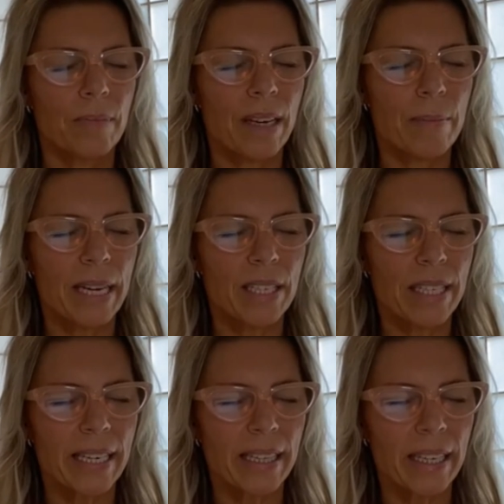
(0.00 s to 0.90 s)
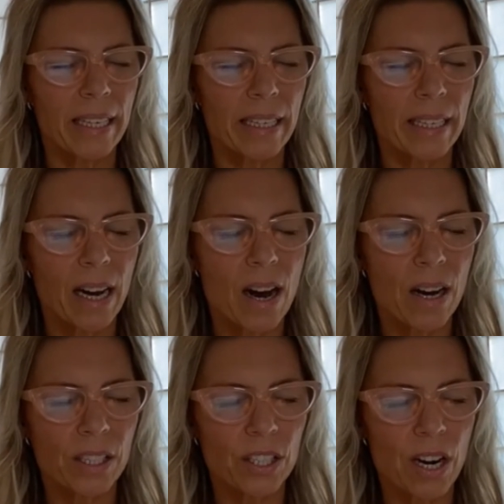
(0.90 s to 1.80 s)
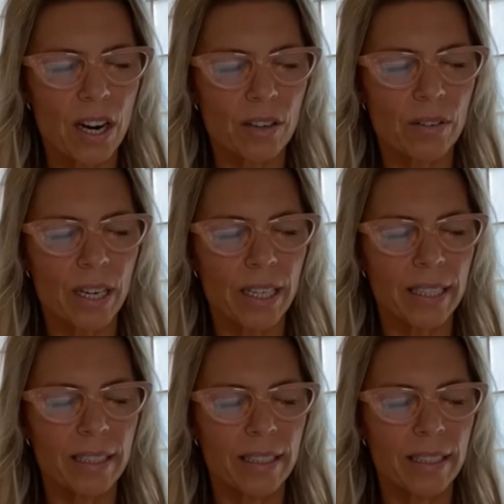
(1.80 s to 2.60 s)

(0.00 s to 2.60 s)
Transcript: Imagining the heart chakra,